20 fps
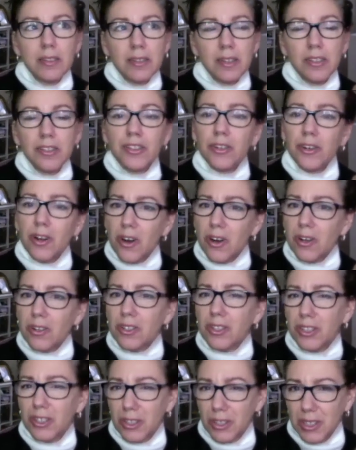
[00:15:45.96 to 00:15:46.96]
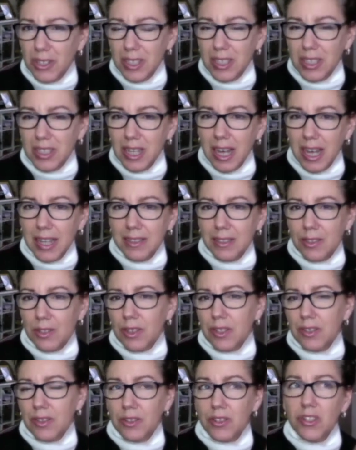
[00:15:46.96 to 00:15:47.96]
They're all good, and
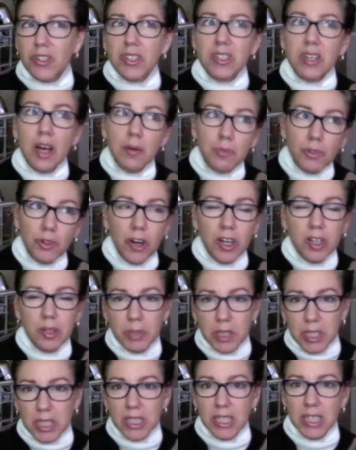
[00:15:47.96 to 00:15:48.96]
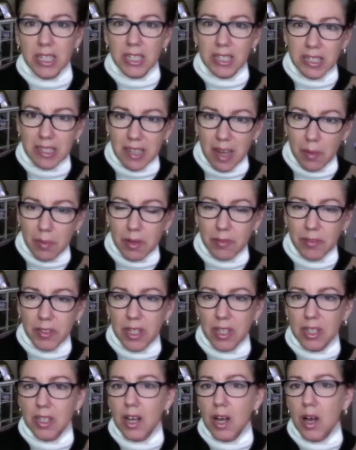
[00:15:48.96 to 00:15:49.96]
there's some credibility to some of
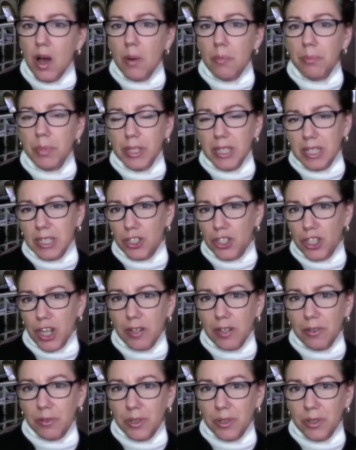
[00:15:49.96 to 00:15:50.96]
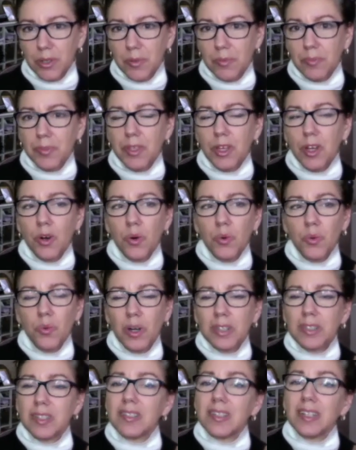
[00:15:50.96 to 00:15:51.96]
it, but in general,
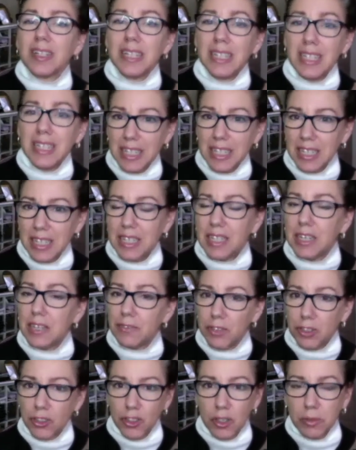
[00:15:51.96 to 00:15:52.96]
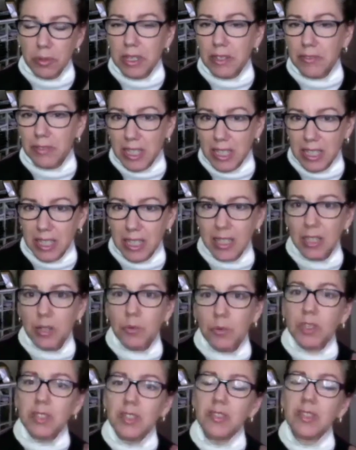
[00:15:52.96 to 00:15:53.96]
what does a key, if you're dreaming of a key,
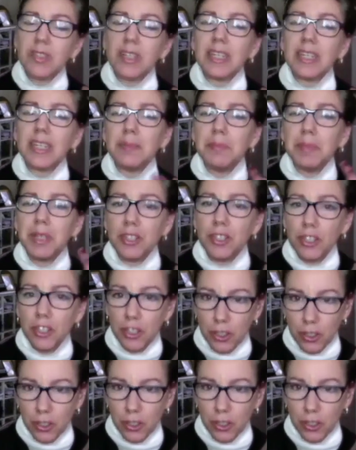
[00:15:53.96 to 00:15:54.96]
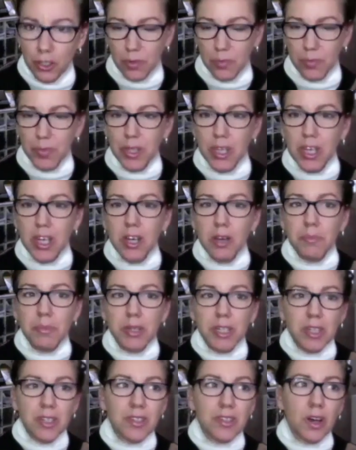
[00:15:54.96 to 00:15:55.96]
what does the key mean to you?
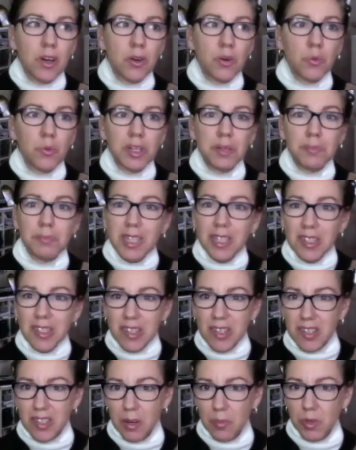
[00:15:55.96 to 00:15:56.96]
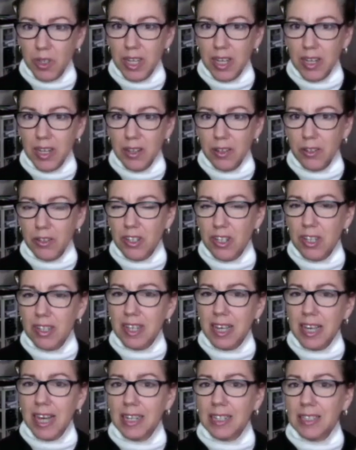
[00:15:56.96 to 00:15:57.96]
Because what it means to someone else is
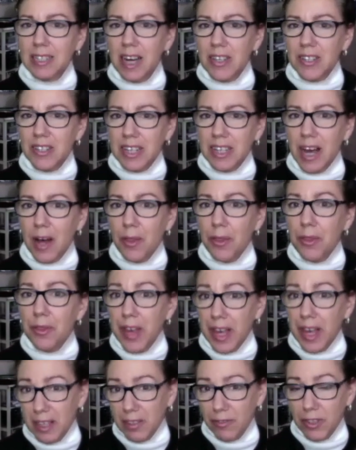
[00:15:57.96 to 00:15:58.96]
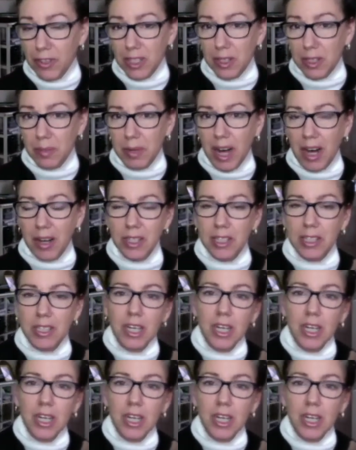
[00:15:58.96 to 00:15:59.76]
analyzing how they feel about it.